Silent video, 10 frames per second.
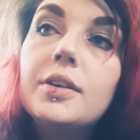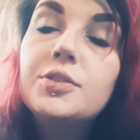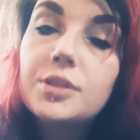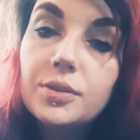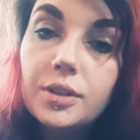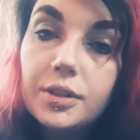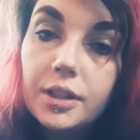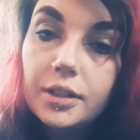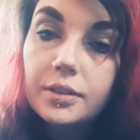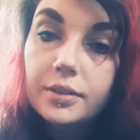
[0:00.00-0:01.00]
junior
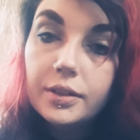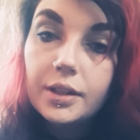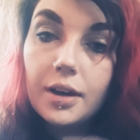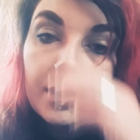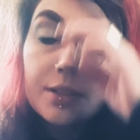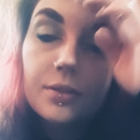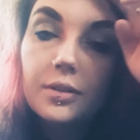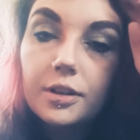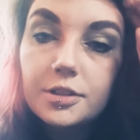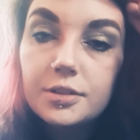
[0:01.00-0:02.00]
year in high school,
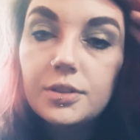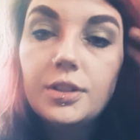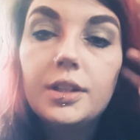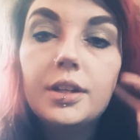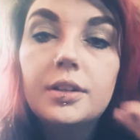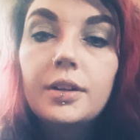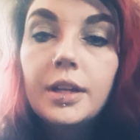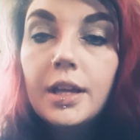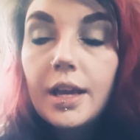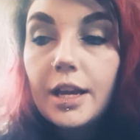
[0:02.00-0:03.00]
our junior year,
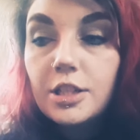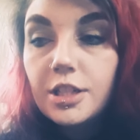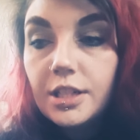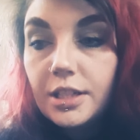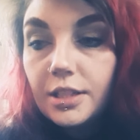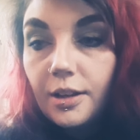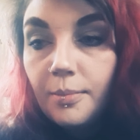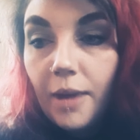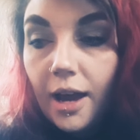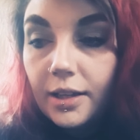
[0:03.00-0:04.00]
and she didn't
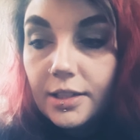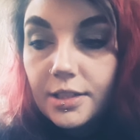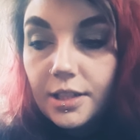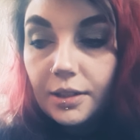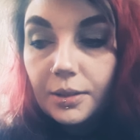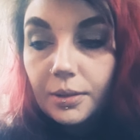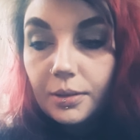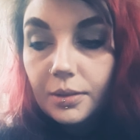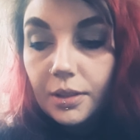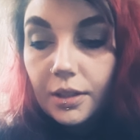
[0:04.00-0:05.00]
come back
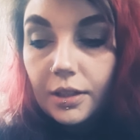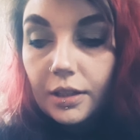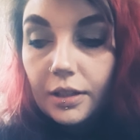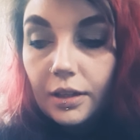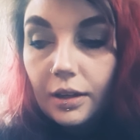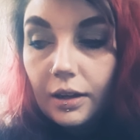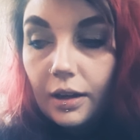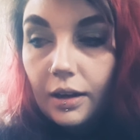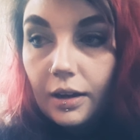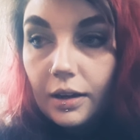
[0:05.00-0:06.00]
until
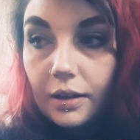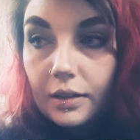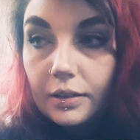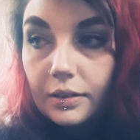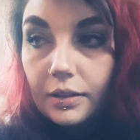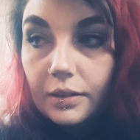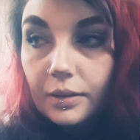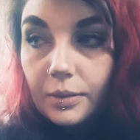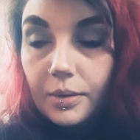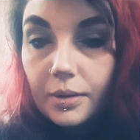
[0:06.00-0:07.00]
we
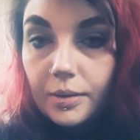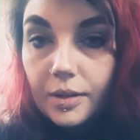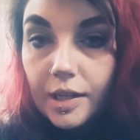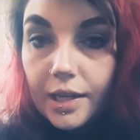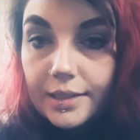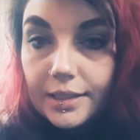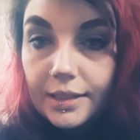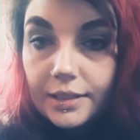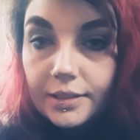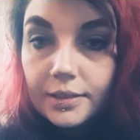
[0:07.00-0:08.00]
were
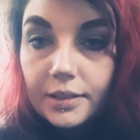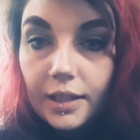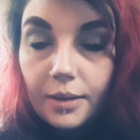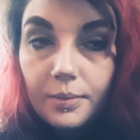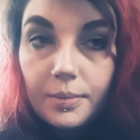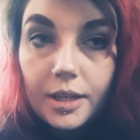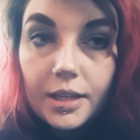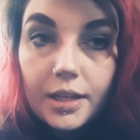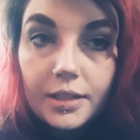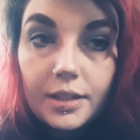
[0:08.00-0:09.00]
18, and
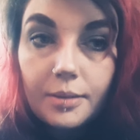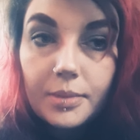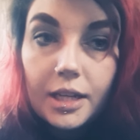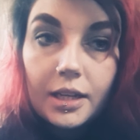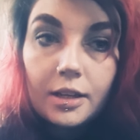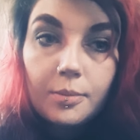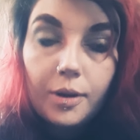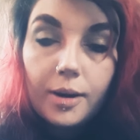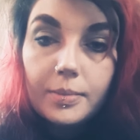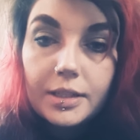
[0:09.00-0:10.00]
we ended up getting an
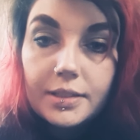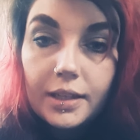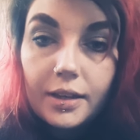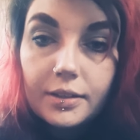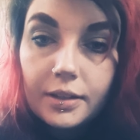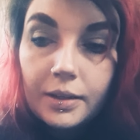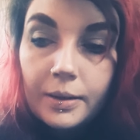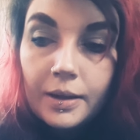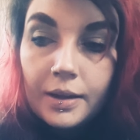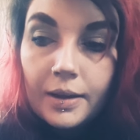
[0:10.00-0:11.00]
apartment together,
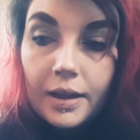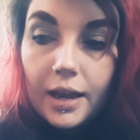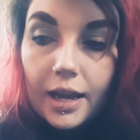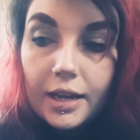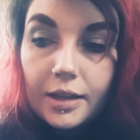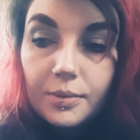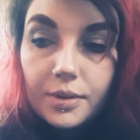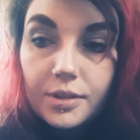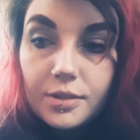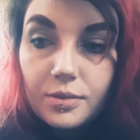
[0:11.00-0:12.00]
and it
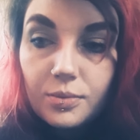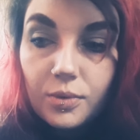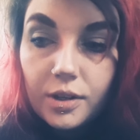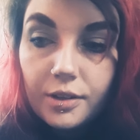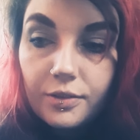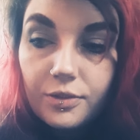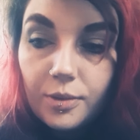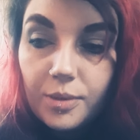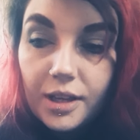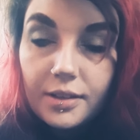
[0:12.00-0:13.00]
was one of the
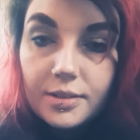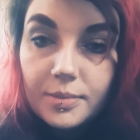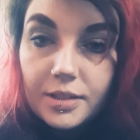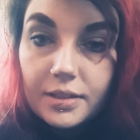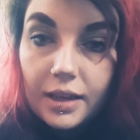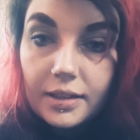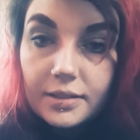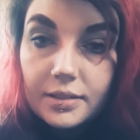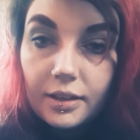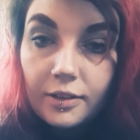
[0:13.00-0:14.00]
biggest
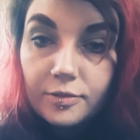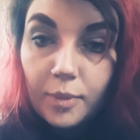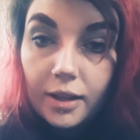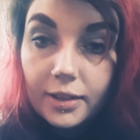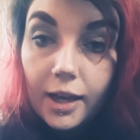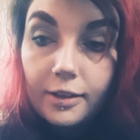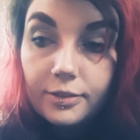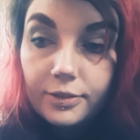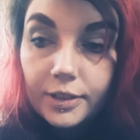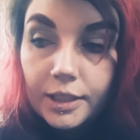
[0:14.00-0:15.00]
mistakes of my life.